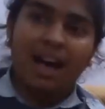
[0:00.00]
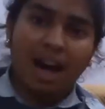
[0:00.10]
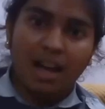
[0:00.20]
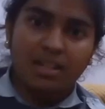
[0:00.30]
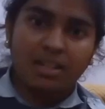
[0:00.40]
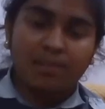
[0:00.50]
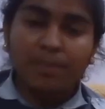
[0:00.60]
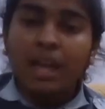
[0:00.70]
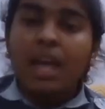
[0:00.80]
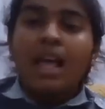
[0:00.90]
the heart.
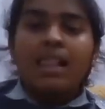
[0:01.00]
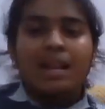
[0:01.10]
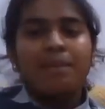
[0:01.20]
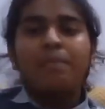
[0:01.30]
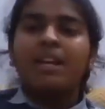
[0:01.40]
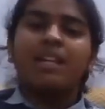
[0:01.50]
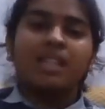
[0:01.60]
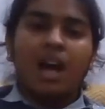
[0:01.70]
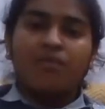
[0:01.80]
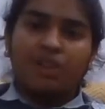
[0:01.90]
Let me break it
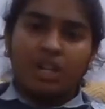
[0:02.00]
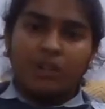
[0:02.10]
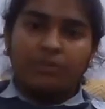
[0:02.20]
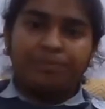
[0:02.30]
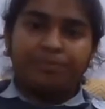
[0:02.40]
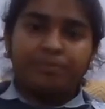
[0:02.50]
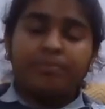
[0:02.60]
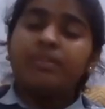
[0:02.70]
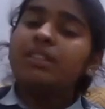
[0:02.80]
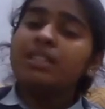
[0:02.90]
down for you.
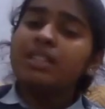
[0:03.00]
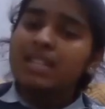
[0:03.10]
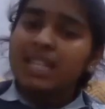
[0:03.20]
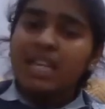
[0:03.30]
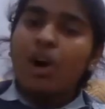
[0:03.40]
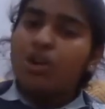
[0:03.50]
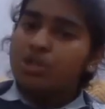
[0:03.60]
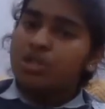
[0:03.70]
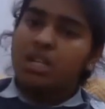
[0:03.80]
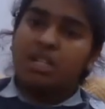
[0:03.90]

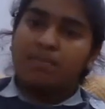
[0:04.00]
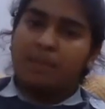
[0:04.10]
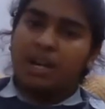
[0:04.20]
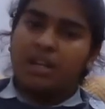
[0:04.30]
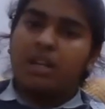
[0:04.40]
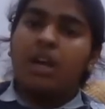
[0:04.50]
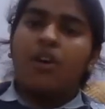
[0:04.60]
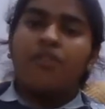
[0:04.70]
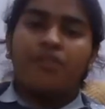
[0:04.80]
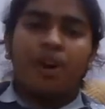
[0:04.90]
Deoxygenated blood
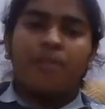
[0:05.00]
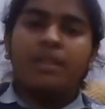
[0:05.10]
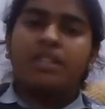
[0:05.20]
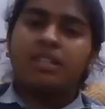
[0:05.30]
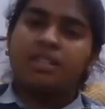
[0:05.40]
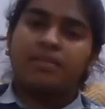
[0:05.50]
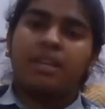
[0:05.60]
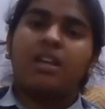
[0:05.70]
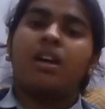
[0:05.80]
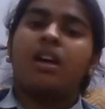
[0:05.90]
from the systemic